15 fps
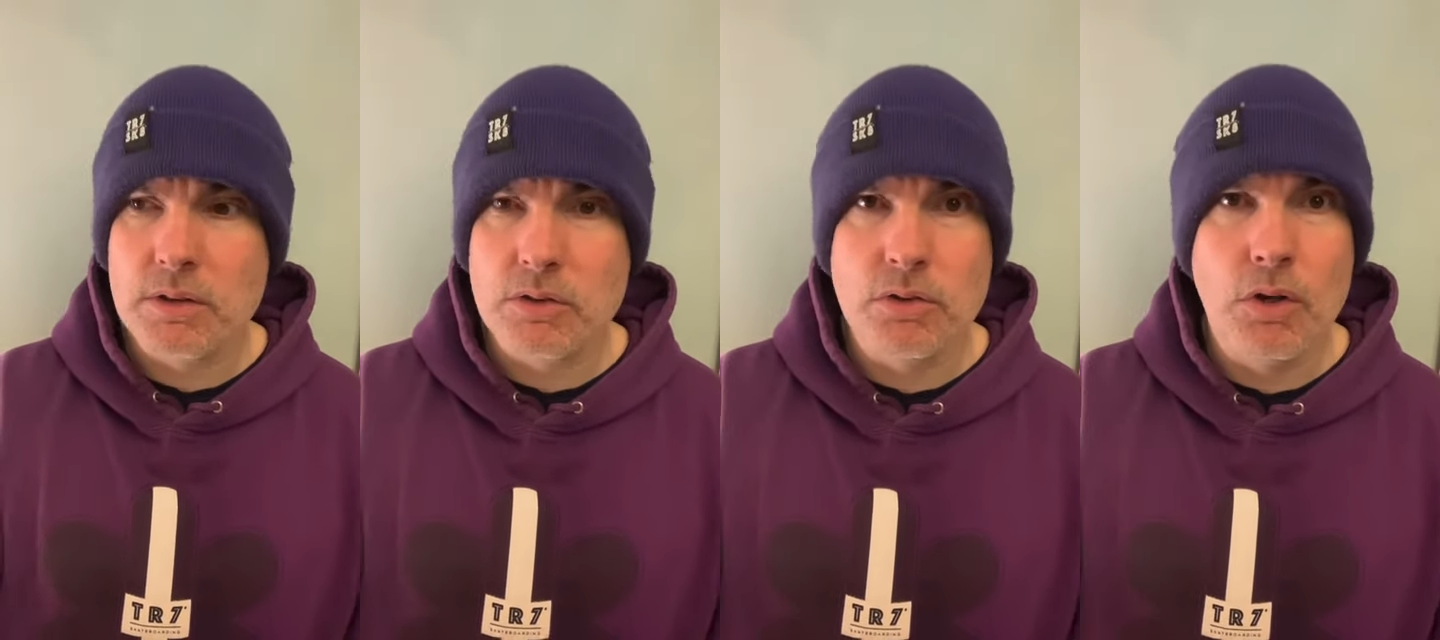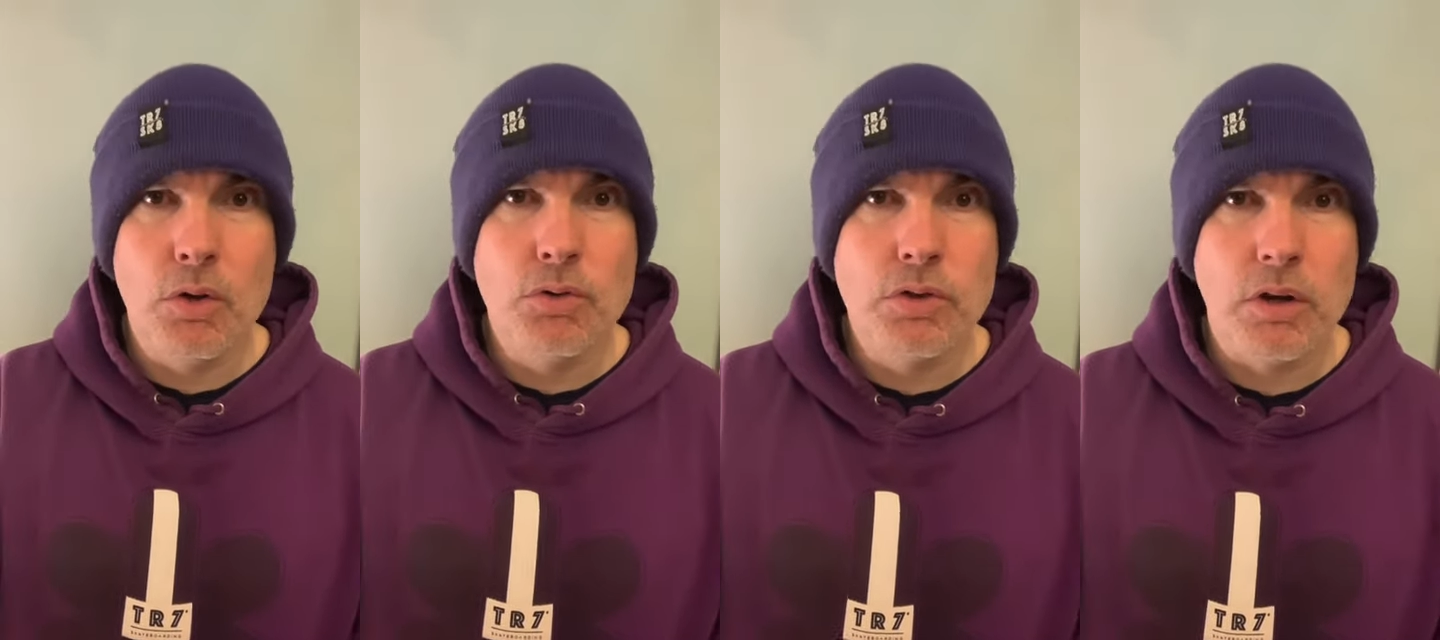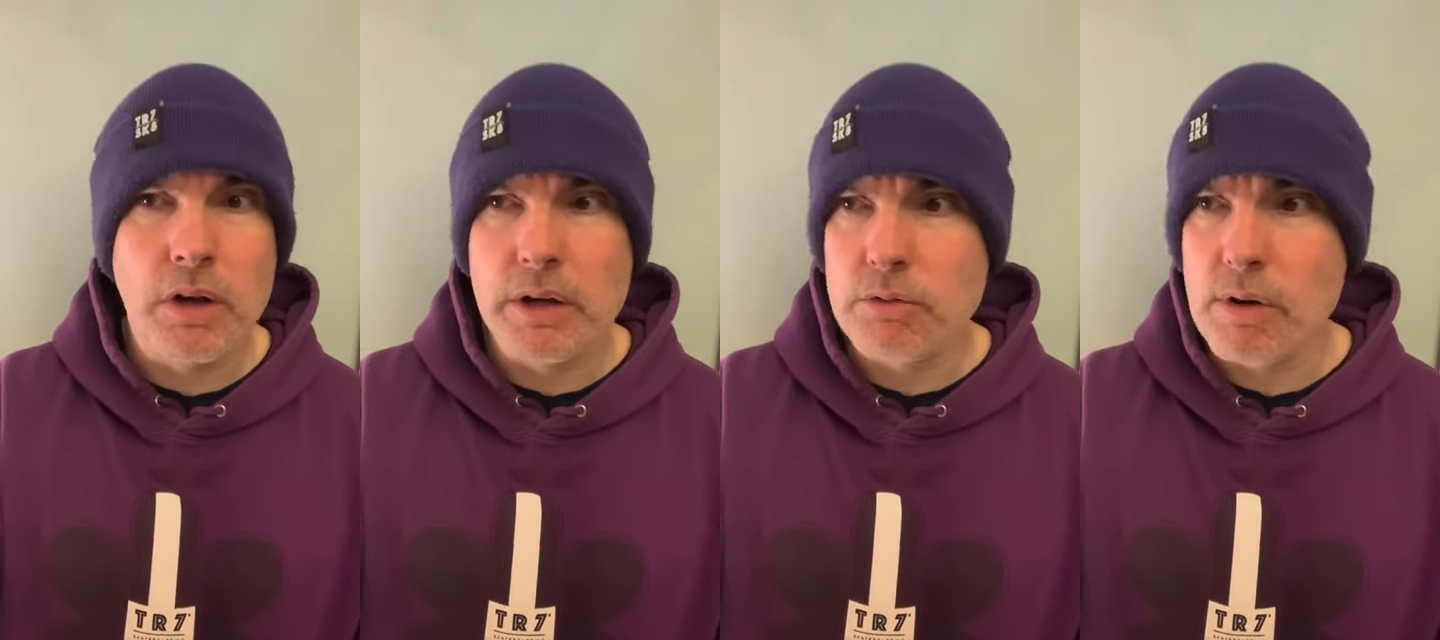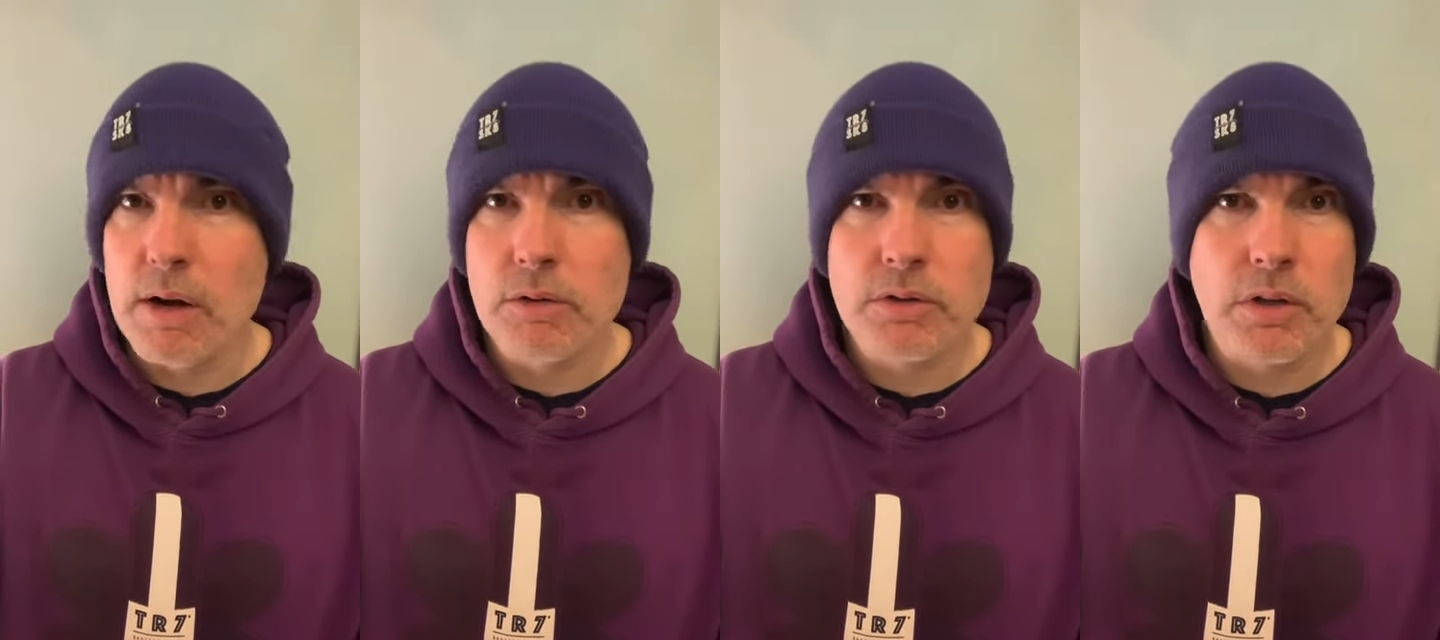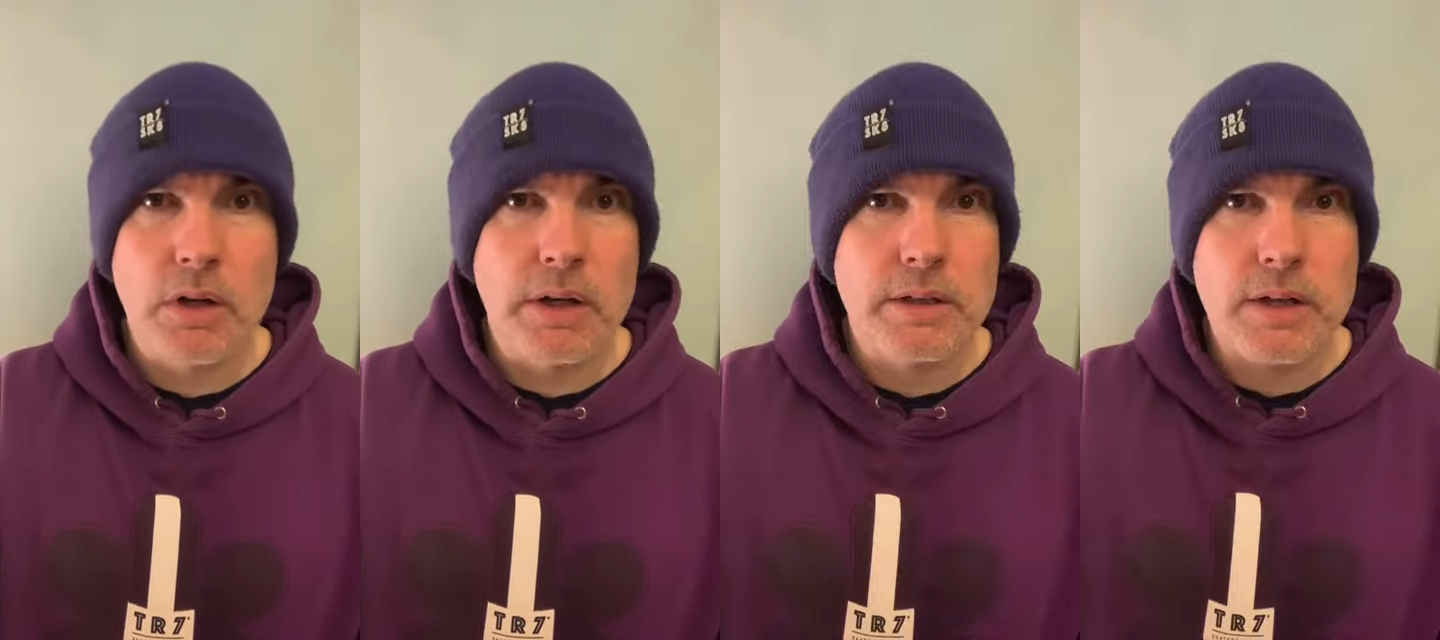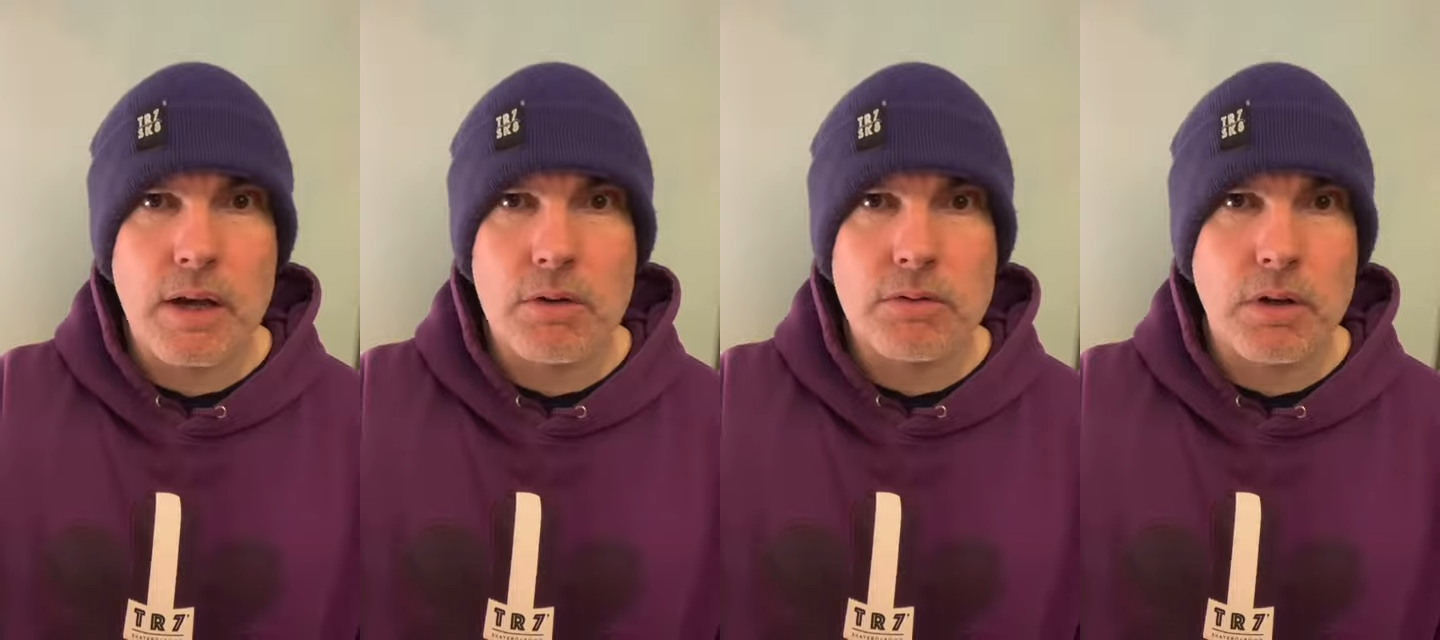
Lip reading: no slide, rail slide, tail